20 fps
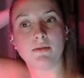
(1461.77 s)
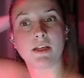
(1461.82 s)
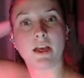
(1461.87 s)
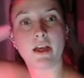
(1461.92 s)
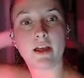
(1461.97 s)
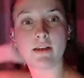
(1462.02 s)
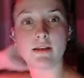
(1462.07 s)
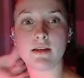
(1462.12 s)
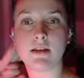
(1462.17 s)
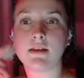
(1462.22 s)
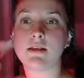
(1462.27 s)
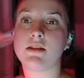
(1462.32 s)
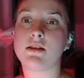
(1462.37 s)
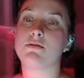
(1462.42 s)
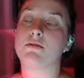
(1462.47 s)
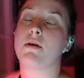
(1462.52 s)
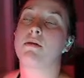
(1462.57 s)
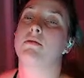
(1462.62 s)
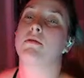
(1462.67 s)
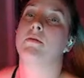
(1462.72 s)
I guess this is
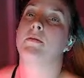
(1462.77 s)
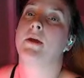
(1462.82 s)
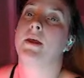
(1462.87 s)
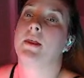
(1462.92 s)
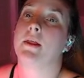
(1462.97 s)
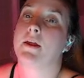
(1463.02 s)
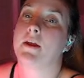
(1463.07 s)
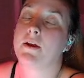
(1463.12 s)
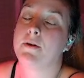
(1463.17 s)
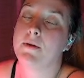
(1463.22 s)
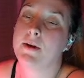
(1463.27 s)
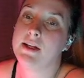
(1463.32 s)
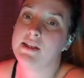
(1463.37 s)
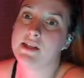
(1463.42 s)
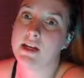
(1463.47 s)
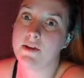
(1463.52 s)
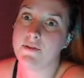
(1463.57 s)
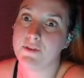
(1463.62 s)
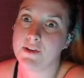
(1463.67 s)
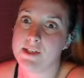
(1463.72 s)
probably a good
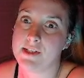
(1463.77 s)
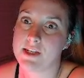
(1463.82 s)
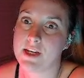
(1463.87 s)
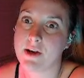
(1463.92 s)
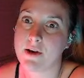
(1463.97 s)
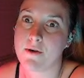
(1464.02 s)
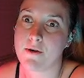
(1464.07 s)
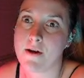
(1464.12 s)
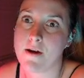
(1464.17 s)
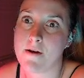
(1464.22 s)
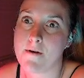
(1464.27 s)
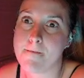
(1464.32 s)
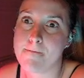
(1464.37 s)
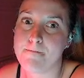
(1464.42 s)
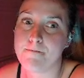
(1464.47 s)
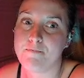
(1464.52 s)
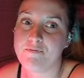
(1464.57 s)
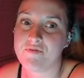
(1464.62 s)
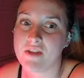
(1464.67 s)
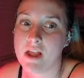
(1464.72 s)
reason if you stick around